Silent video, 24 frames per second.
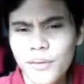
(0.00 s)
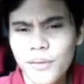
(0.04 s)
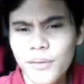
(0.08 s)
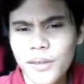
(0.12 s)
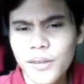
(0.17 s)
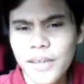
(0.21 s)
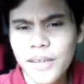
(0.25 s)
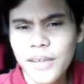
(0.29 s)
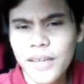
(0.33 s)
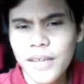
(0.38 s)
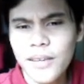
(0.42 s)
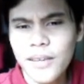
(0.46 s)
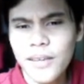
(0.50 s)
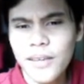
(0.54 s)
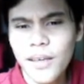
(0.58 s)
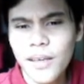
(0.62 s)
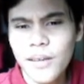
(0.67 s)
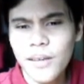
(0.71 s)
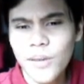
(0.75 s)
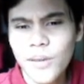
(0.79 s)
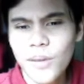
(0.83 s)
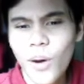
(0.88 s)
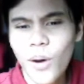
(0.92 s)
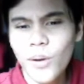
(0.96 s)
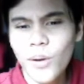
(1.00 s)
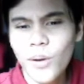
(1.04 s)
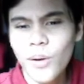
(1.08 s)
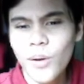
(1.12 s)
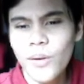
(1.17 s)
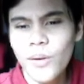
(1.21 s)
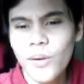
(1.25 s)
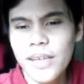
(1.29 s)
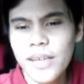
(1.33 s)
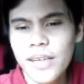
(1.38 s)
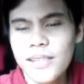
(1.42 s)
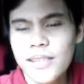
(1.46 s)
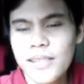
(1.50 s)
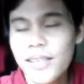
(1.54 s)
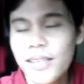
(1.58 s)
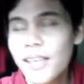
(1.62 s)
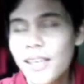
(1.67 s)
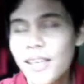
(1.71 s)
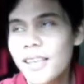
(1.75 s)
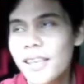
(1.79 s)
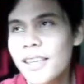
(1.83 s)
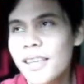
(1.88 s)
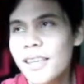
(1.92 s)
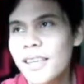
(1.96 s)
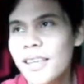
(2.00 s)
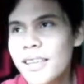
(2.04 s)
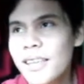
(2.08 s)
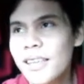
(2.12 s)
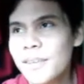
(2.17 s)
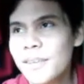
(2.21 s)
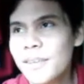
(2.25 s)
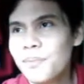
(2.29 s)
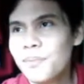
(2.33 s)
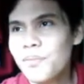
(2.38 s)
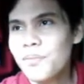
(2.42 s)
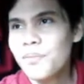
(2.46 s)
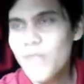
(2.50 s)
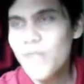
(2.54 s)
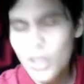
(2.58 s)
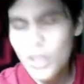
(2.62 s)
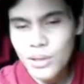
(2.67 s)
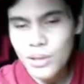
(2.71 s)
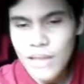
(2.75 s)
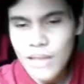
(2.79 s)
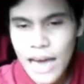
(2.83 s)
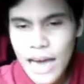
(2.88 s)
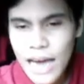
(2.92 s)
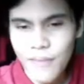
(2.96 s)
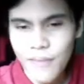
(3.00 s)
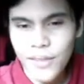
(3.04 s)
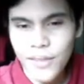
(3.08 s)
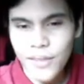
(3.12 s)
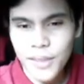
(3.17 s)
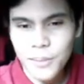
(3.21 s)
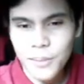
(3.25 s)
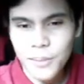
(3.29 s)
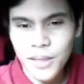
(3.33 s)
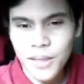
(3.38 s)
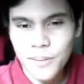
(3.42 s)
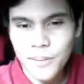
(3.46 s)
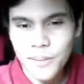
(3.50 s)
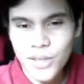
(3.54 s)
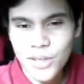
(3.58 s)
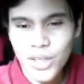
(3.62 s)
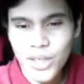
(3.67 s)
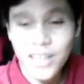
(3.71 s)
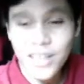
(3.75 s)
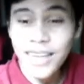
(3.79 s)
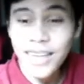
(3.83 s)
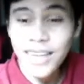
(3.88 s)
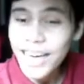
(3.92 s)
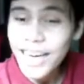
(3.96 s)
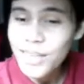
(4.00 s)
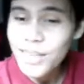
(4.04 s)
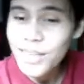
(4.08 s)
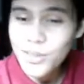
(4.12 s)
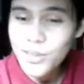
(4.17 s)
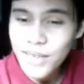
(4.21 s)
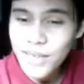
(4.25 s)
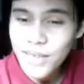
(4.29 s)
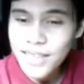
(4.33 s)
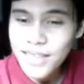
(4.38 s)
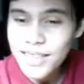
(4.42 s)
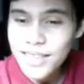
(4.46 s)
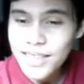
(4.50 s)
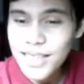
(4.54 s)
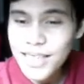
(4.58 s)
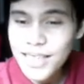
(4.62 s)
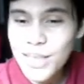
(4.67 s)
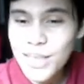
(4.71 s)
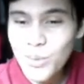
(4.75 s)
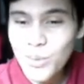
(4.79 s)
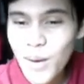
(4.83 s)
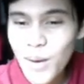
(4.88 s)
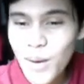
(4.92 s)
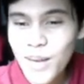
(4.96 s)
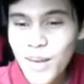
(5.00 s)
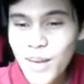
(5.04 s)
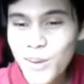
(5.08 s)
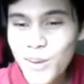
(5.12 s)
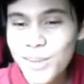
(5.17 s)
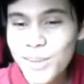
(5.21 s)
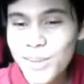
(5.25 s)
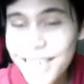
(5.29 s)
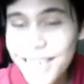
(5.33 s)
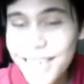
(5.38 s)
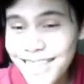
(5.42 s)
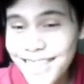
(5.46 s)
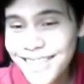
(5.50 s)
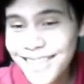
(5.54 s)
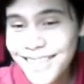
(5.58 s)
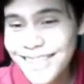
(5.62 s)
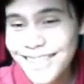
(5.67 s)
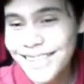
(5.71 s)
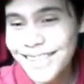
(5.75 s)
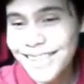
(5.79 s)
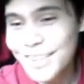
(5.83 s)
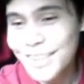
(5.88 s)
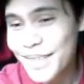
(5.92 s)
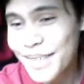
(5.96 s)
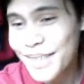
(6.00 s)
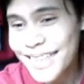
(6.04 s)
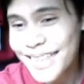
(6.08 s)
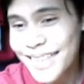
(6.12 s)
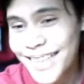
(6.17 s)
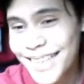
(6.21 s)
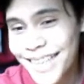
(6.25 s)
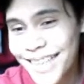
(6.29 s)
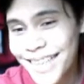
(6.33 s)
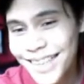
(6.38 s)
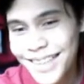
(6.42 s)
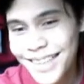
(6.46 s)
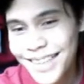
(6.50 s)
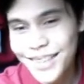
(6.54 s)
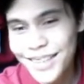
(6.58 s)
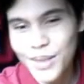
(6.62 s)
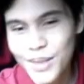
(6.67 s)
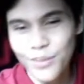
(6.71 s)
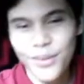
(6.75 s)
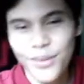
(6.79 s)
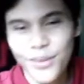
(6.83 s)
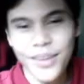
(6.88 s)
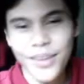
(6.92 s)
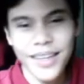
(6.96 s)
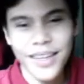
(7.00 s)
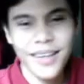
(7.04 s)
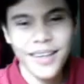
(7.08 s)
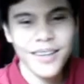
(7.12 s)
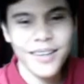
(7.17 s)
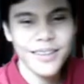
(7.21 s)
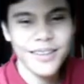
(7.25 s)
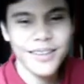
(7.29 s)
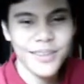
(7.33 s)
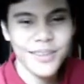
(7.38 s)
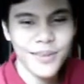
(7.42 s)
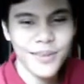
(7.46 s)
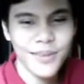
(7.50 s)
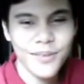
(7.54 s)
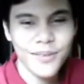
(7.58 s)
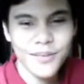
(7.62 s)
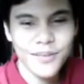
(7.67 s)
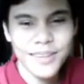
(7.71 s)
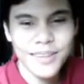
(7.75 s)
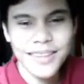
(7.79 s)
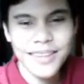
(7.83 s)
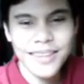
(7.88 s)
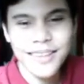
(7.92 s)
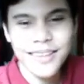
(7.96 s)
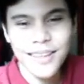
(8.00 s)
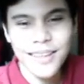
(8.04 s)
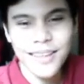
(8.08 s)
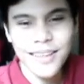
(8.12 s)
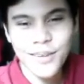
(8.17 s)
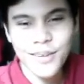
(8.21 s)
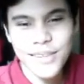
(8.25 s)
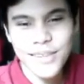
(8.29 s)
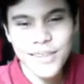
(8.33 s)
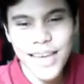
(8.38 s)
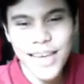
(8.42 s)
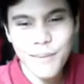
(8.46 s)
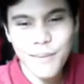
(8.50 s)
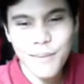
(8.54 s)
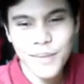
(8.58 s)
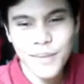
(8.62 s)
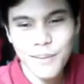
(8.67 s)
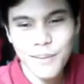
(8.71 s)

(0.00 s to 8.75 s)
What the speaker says: infrared, the doggo is having thermal imaging. In the X-rays, he swallowed keys. You can see the keys over there. So he looks happy